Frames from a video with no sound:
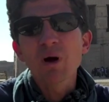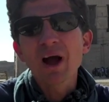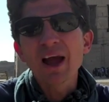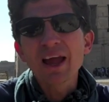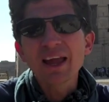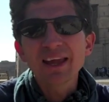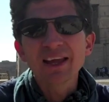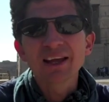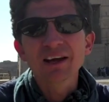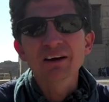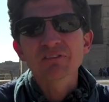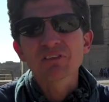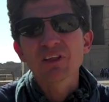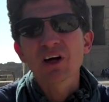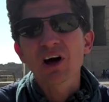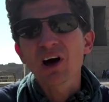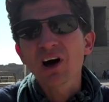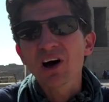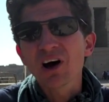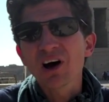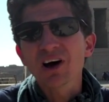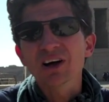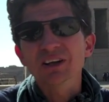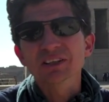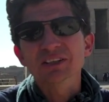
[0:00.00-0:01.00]
weighing of the
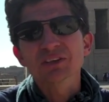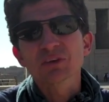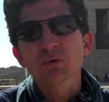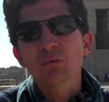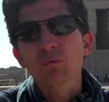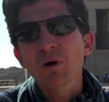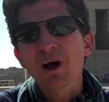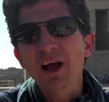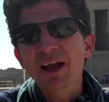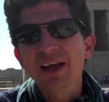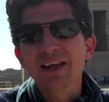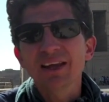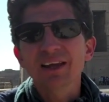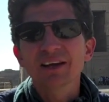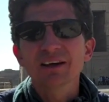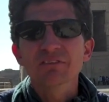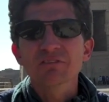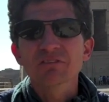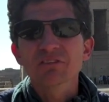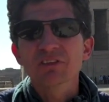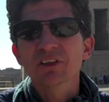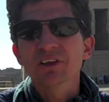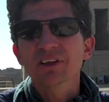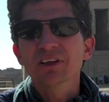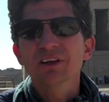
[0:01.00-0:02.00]
heart, the weighing
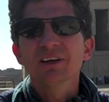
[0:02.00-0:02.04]
of